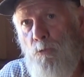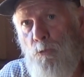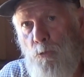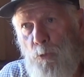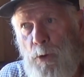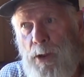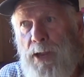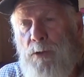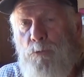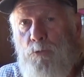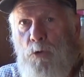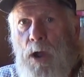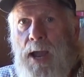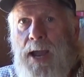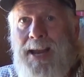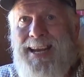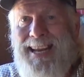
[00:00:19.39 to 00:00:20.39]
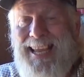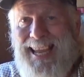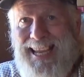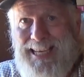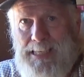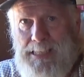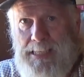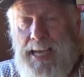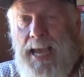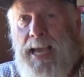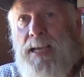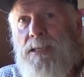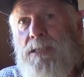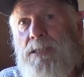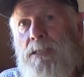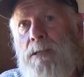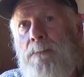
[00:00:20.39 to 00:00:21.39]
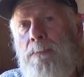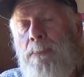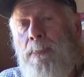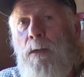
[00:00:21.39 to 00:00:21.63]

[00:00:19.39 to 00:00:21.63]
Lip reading: rerun a test